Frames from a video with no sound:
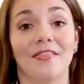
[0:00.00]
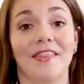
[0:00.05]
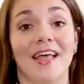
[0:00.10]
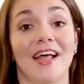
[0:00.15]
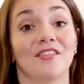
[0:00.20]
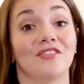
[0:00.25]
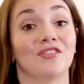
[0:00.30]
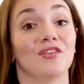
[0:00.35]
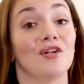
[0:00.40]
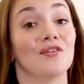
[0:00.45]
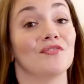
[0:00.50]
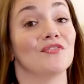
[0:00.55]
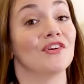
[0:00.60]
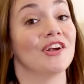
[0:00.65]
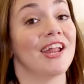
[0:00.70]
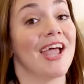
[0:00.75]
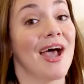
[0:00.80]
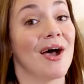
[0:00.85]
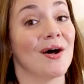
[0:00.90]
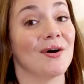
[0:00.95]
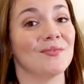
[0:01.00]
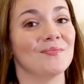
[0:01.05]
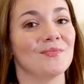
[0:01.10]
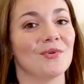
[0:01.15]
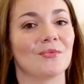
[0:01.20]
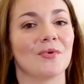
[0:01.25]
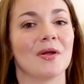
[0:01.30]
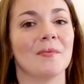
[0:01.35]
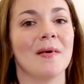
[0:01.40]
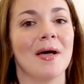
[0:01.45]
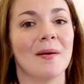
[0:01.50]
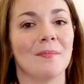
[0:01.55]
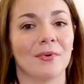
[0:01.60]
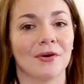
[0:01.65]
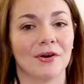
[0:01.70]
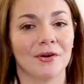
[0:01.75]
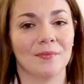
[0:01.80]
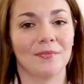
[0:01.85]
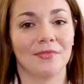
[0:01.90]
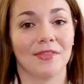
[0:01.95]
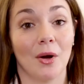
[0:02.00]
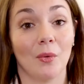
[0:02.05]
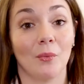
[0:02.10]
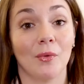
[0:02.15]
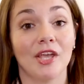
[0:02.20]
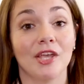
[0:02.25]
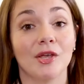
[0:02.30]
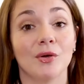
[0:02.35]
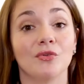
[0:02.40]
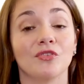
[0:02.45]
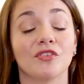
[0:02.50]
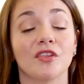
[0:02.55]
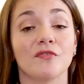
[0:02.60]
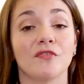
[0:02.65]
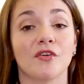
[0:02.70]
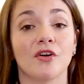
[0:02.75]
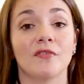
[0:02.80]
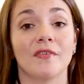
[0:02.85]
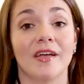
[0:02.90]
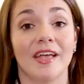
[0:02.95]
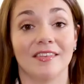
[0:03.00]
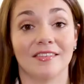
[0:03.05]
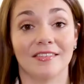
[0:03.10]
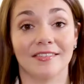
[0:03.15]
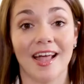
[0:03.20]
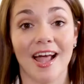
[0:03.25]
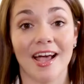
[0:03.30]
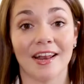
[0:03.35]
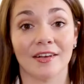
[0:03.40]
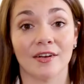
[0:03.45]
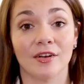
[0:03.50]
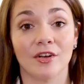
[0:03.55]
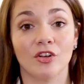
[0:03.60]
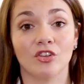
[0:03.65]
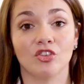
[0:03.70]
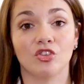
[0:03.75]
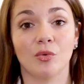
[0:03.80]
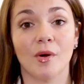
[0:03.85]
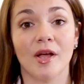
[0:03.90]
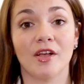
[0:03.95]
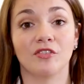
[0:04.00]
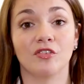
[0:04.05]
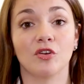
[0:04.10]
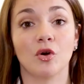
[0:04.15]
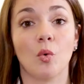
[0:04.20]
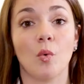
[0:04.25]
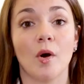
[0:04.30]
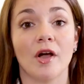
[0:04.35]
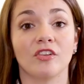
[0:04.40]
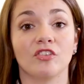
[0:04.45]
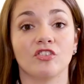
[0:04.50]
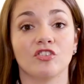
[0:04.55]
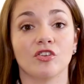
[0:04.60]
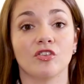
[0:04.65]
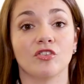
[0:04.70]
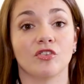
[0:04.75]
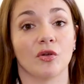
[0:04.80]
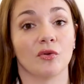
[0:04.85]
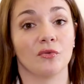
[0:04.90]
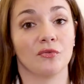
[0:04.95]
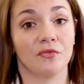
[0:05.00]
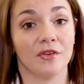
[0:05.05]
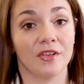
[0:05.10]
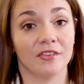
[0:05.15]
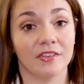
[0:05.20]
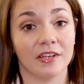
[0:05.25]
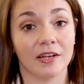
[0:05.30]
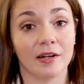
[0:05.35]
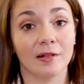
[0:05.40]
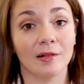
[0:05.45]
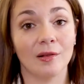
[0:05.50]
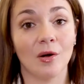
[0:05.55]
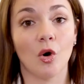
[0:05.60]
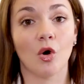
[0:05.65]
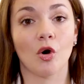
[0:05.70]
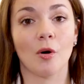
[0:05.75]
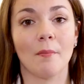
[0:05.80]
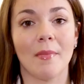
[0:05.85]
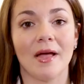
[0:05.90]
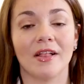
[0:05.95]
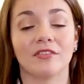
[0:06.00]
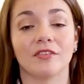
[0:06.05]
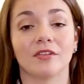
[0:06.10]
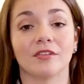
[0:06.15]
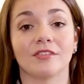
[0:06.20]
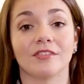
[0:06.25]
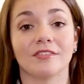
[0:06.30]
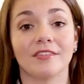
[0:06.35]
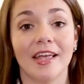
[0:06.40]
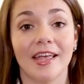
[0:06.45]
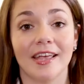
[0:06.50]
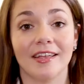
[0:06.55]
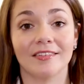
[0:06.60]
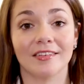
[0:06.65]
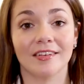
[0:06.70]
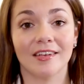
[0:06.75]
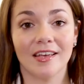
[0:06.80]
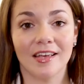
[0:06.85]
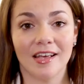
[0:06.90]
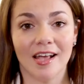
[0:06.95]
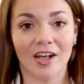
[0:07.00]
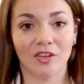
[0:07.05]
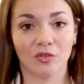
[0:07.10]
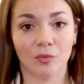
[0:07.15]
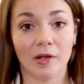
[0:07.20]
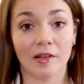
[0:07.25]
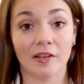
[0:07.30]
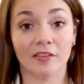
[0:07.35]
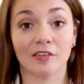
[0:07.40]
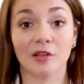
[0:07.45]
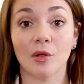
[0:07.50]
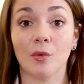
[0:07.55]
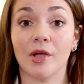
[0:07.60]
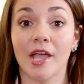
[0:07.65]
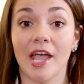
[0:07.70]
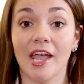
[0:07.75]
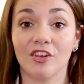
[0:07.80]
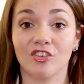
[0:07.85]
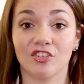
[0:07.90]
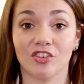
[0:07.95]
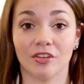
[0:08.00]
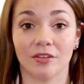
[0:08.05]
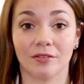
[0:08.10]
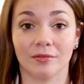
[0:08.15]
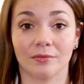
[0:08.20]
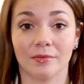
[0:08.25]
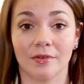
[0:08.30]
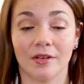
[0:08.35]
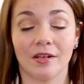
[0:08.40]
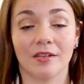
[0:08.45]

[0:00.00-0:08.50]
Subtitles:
That's all for now. Remember that we use the verb estar to answer questions on physical or mental state, as well as location,